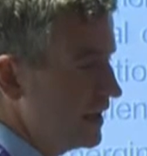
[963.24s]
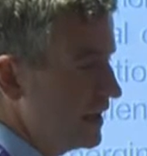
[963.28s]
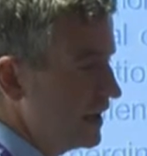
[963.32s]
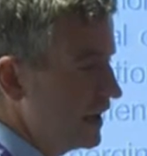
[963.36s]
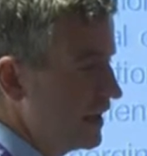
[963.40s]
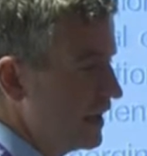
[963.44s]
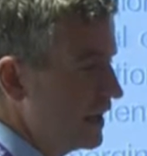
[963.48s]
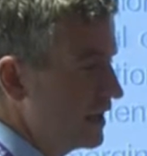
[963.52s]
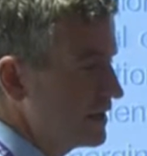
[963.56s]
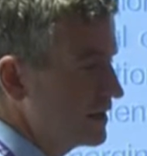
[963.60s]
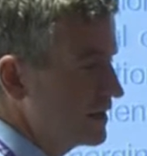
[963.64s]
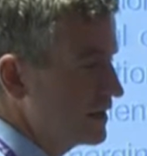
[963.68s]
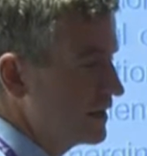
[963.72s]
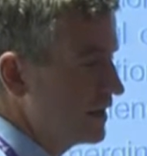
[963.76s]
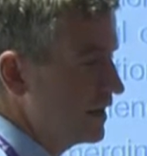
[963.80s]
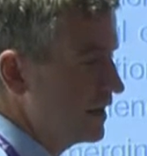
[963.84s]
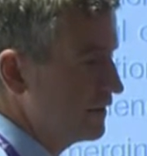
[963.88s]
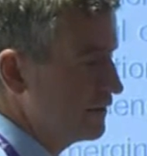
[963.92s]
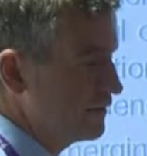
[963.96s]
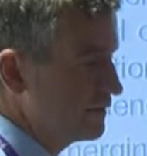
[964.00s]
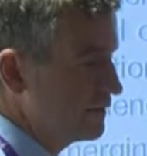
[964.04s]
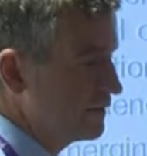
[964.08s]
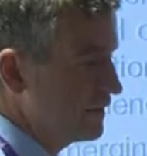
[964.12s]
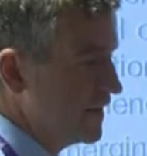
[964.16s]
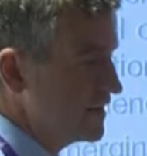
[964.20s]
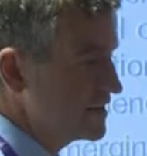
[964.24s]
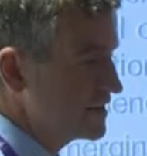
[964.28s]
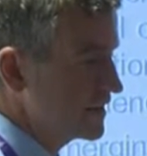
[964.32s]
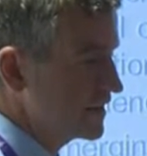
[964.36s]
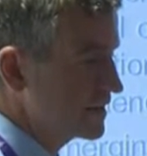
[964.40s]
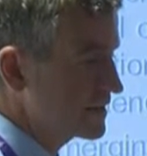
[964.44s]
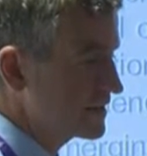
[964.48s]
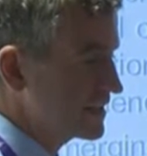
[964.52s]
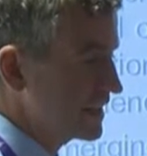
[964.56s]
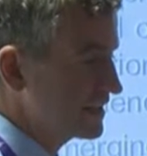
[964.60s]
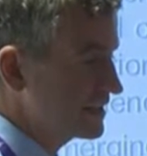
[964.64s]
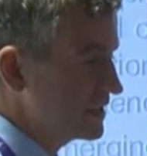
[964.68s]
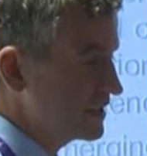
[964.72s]
uh, uh, facing
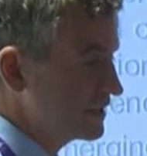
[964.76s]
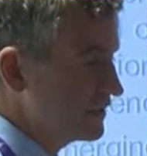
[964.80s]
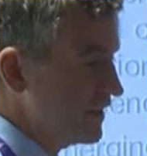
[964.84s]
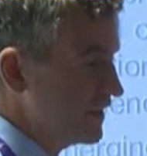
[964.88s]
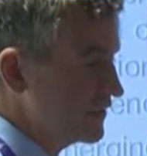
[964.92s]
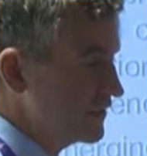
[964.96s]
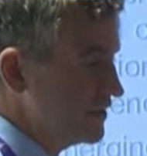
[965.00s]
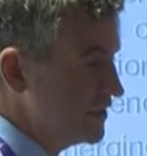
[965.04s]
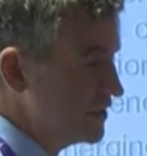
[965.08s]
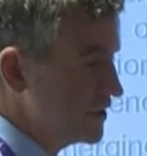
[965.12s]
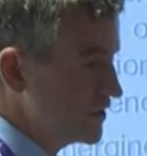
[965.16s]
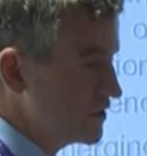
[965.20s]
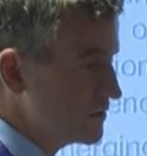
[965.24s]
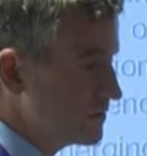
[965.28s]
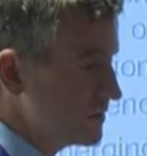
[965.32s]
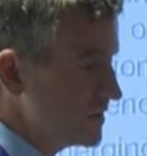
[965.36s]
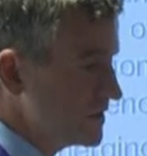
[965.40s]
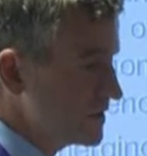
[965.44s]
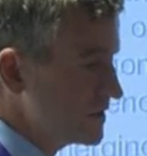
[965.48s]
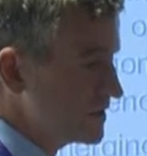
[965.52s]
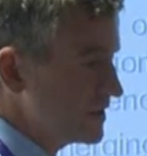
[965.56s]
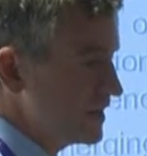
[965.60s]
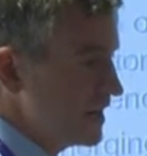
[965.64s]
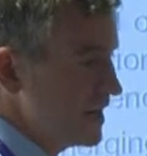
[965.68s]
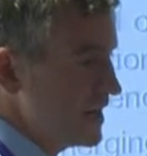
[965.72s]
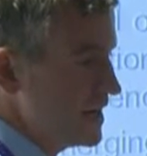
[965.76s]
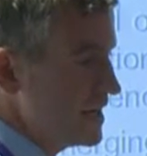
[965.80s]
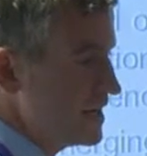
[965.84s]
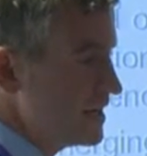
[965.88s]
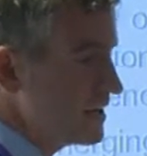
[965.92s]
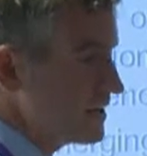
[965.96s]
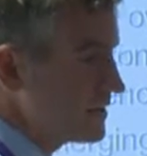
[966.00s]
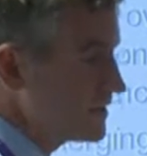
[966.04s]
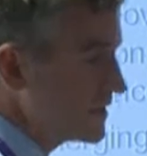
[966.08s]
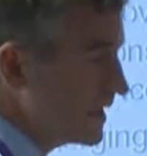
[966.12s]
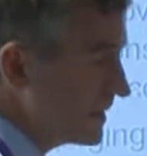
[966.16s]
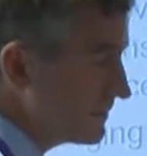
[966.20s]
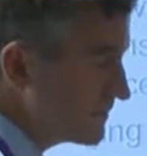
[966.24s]
unsatisfactory judgments
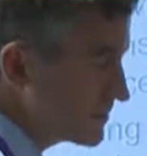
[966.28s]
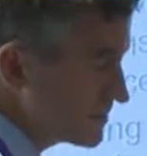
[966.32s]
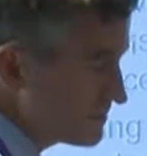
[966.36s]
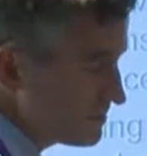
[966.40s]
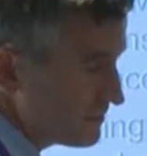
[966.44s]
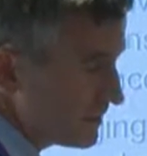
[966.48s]
seem to